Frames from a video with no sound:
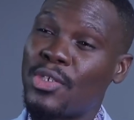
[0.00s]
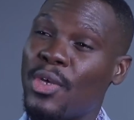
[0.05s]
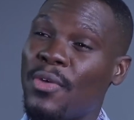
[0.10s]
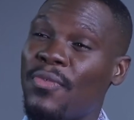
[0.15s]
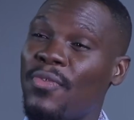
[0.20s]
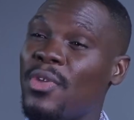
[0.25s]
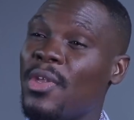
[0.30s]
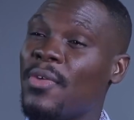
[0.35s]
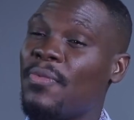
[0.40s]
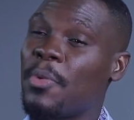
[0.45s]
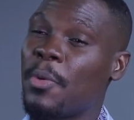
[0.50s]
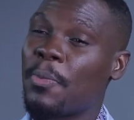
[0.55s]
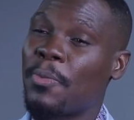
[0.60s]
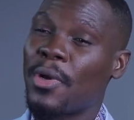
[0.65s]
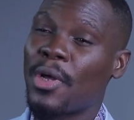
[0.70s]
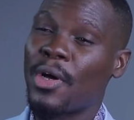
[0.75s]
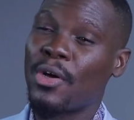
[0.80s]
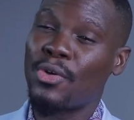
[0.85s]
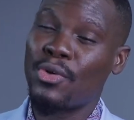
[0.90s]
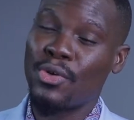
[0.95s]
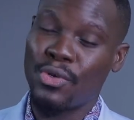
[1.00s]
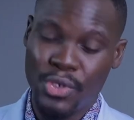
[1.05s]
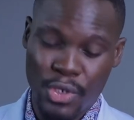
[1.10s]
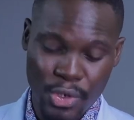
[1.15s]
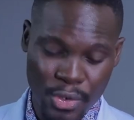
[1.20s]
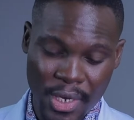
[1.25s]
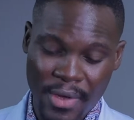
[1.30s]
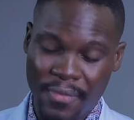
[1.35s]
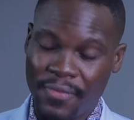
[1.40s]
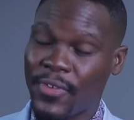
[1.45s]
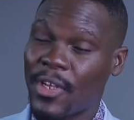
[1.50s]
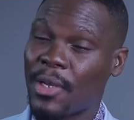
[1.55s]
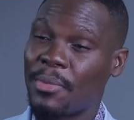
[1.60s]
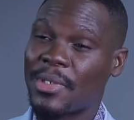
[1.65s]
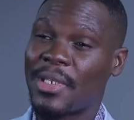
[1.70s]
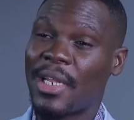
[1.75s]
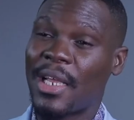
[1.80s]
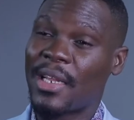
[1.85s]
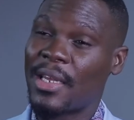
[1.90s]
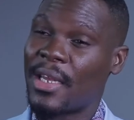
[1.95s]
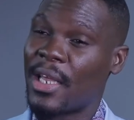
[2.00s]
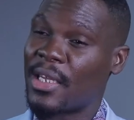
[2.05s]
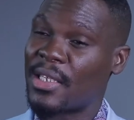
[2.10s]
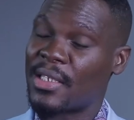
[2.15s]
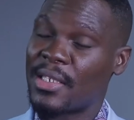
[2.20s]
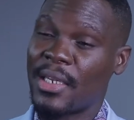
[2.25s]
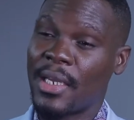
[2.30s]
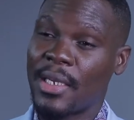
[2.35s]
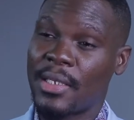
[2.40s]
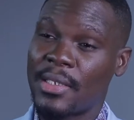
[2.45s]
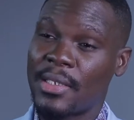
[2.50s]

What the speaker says: So even if people are good, you don't have time. It's like next.